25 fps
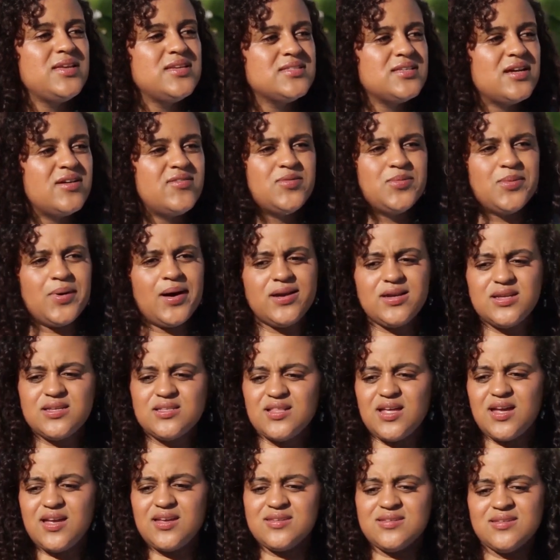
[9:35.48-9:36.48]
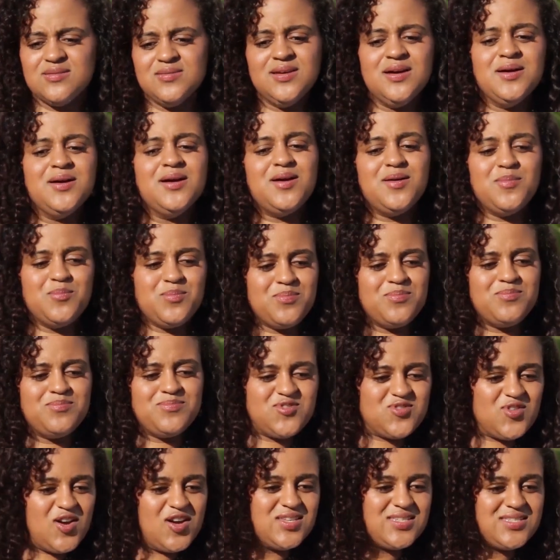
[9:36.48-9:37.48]
please, everybody, like,
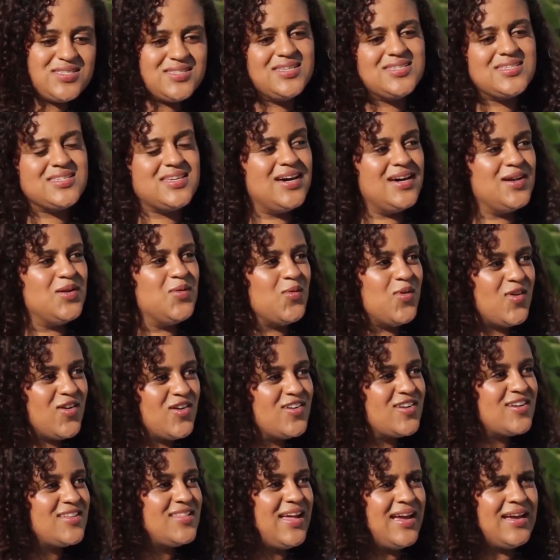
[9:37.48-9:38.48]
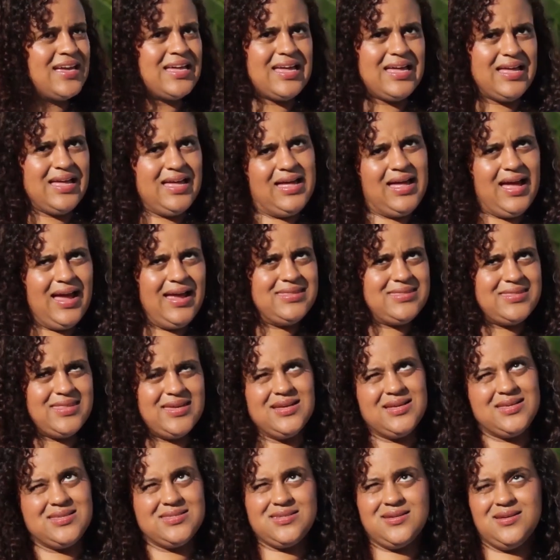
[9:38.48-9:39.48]
trust is gonna work. I
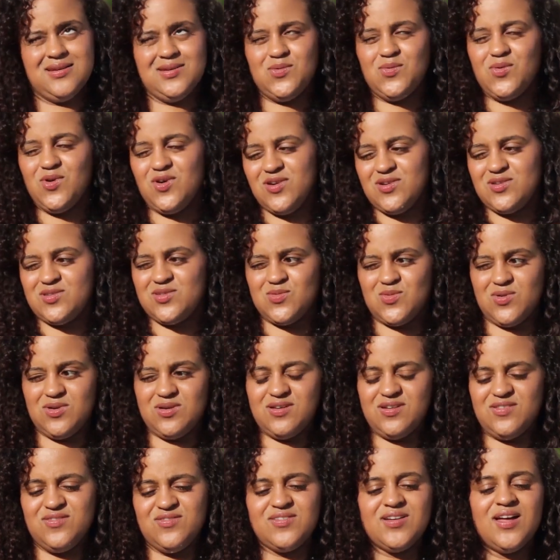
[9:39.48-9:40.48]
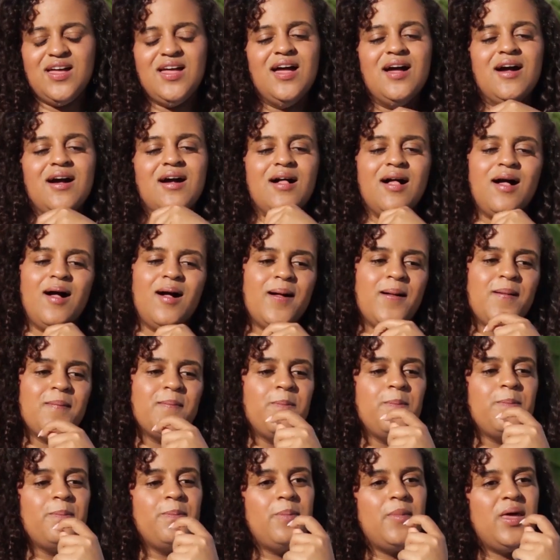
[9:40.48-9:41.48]
think it's gonna work, sort of.
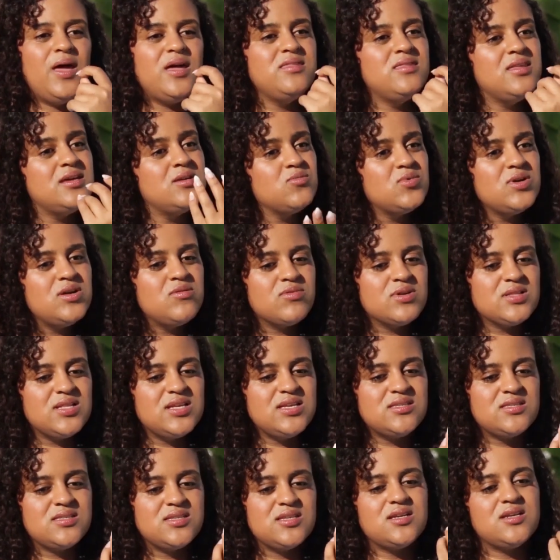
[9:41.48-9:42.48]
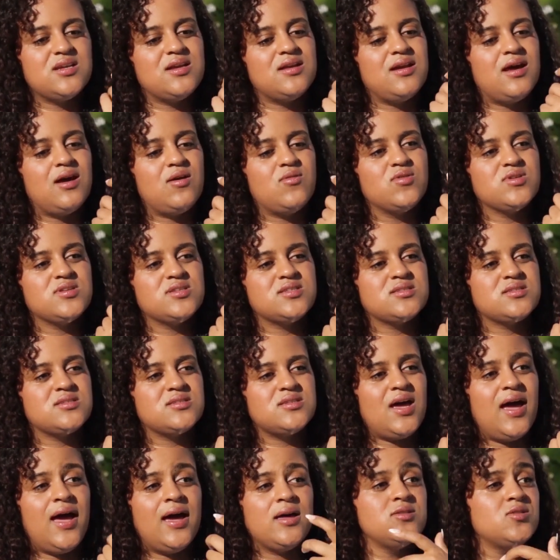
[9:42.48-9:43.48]
And then we released it, and I
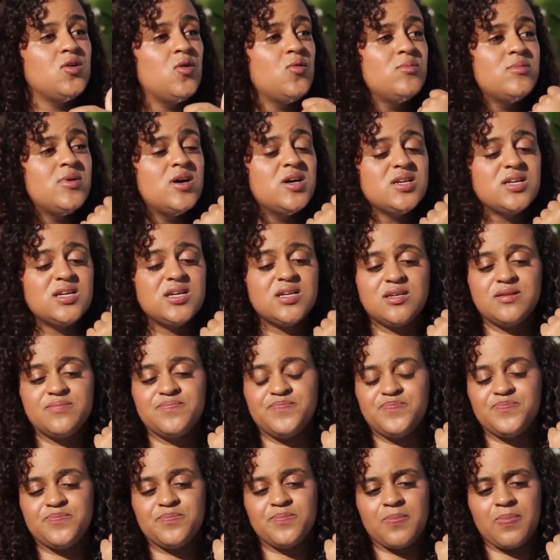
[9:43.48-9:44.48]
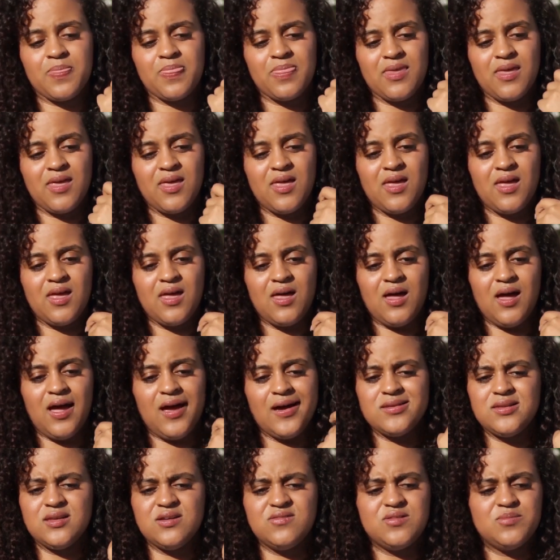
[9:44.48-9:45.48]
had no money.
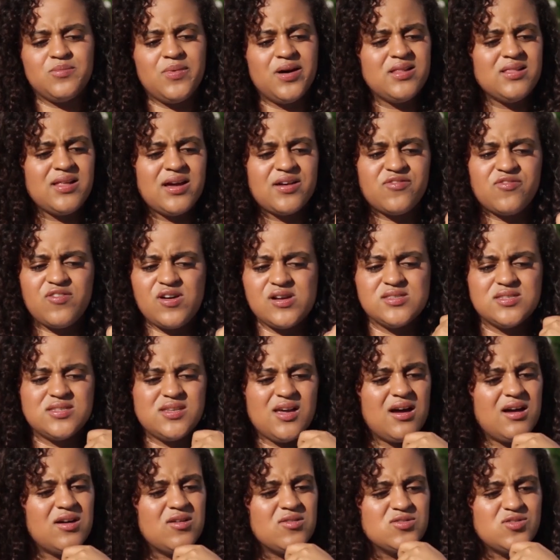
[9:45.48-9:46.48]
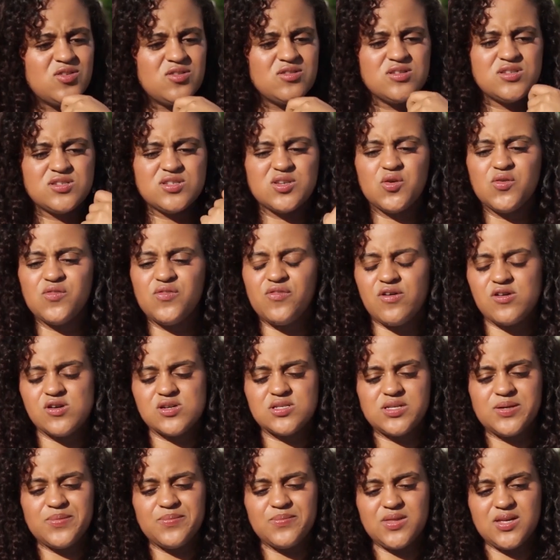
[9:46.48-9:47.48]
I lived in my like friend's house on a sofa
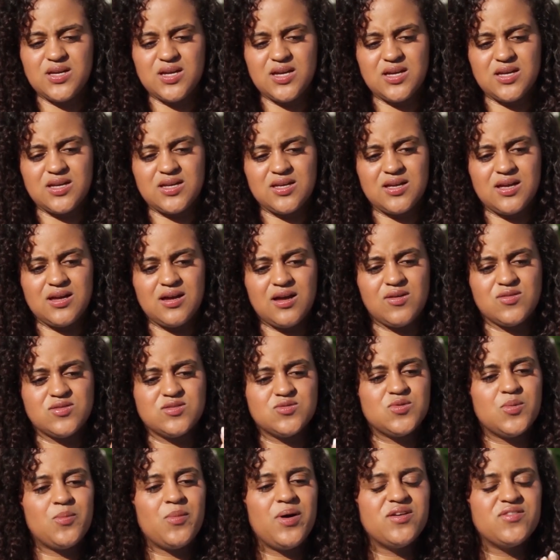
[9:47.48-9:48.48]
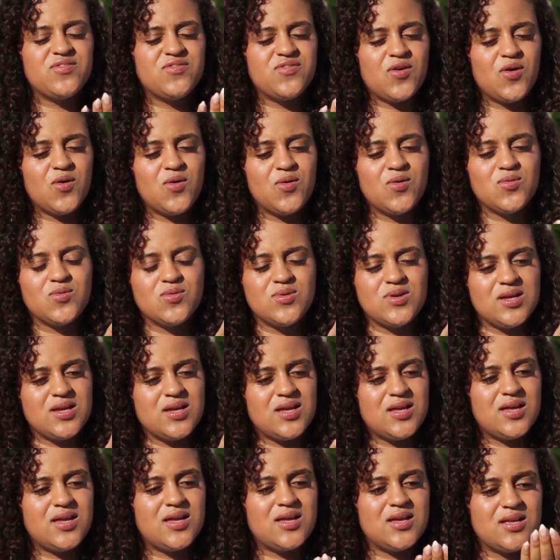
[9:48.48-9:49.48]
or something. I was with my phone,
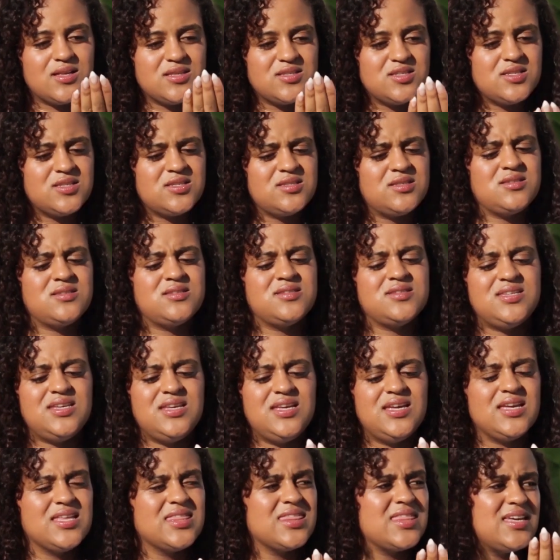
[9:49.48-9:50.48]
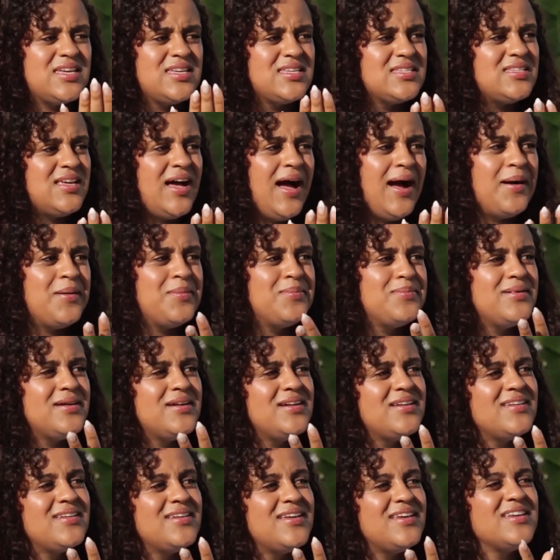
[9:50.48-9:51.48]
just seeing things
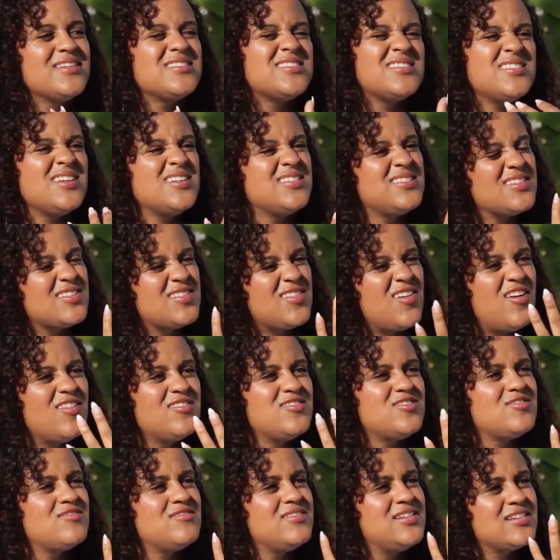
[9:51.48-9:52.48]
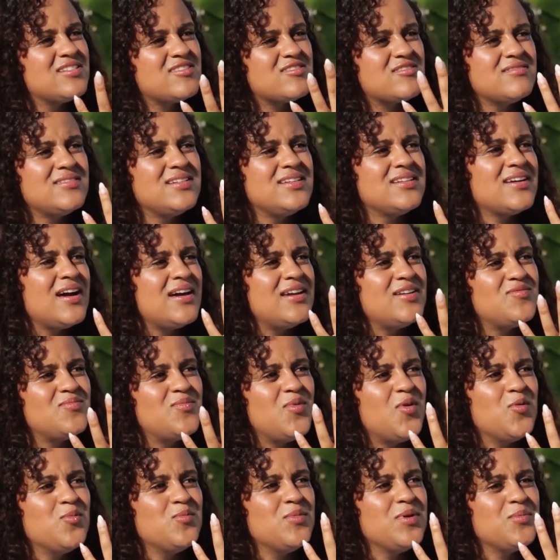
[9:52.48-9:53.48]
happen, and it's such a contradictory kind of
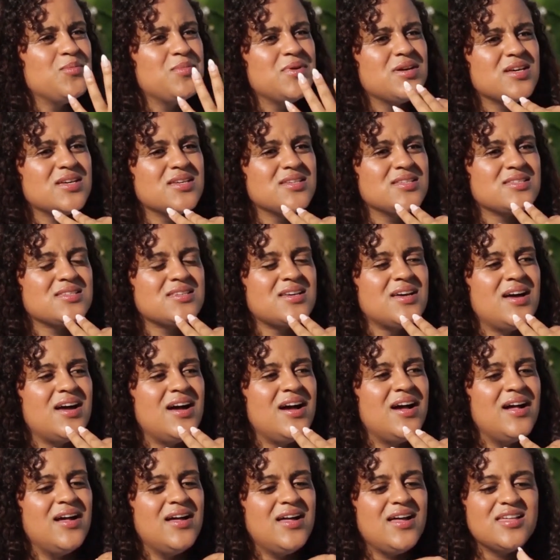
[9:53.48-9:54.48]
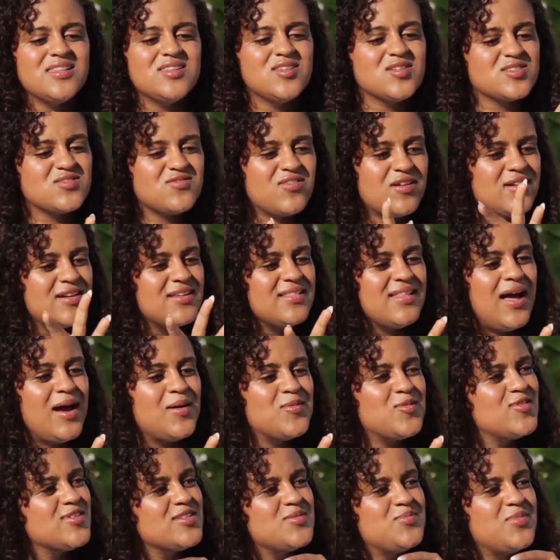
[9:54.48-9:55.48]
moment because it looks very
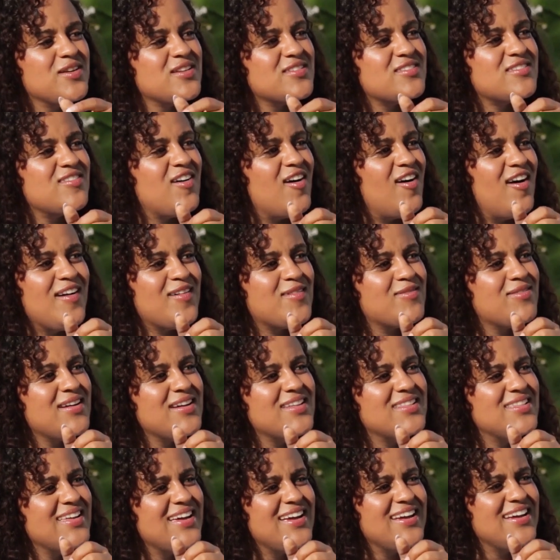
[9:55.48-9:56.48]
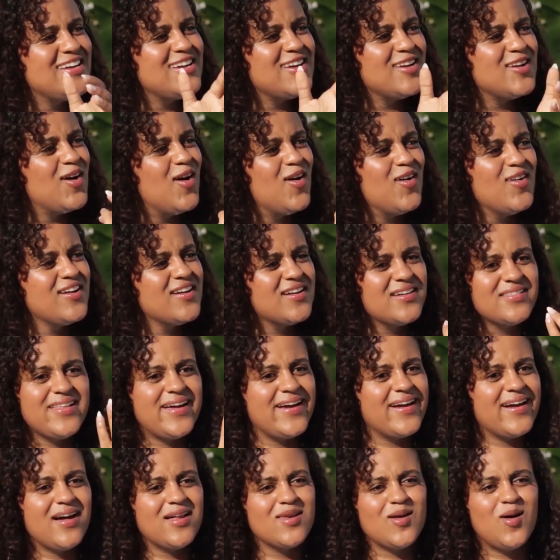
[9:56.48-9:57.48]
glamorous, but it's not really, you know? You're
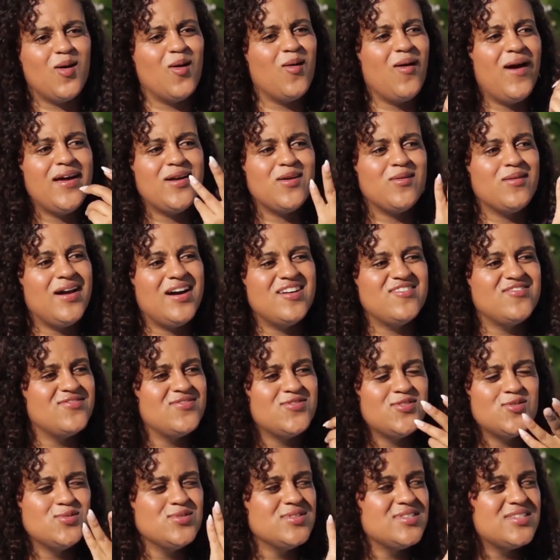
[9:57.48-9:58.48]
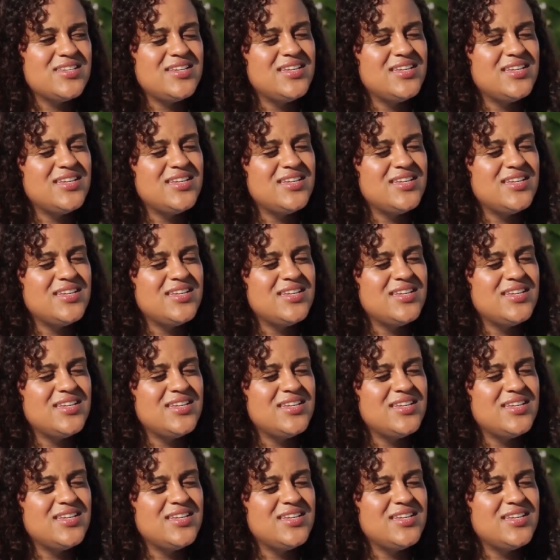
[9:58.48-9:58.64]
like, hello, I don't have food